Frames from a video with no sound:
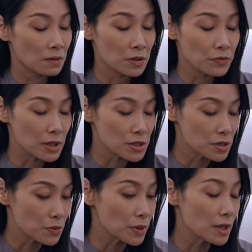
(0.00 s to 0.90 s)
Or your
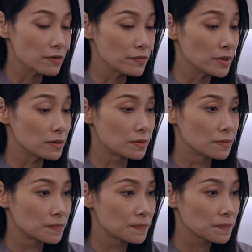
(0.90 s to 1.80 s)
relationship with Aravind?
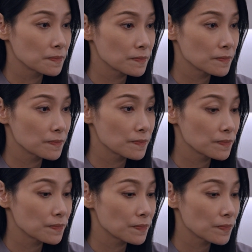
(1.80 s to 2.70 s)

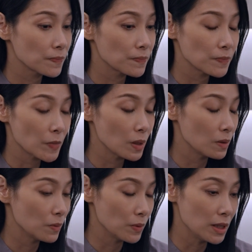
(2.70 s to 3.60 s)

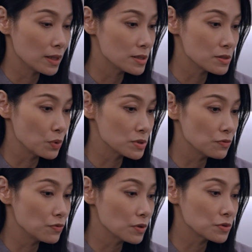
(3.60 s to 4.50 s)
Well, I guess it
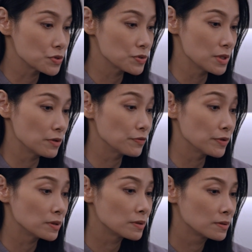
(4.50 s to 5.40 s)
wasn't wrong to choose
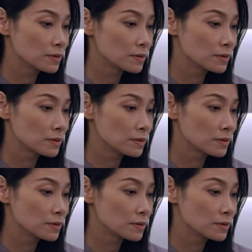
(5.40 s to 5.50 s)
Aravind.